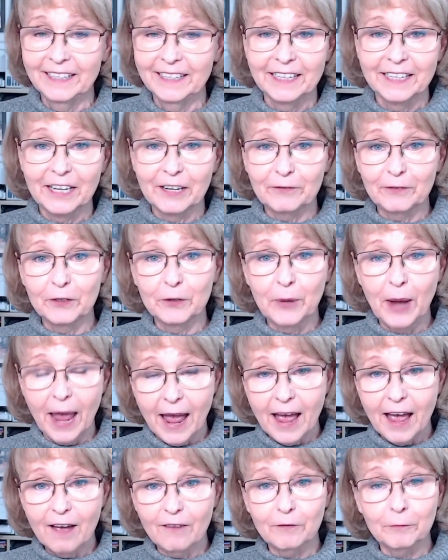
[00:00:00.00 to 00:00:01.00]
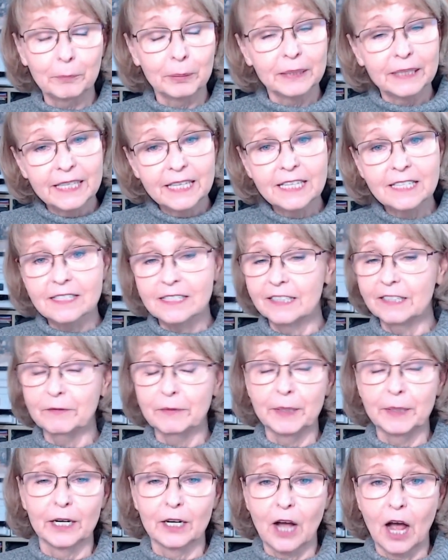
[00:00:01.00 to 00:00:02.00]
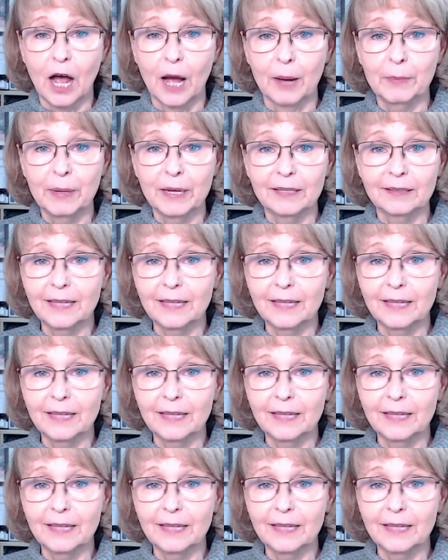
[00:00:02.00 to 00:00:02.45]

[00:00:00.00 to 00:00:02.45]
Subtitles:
If you have, please leave me a comment.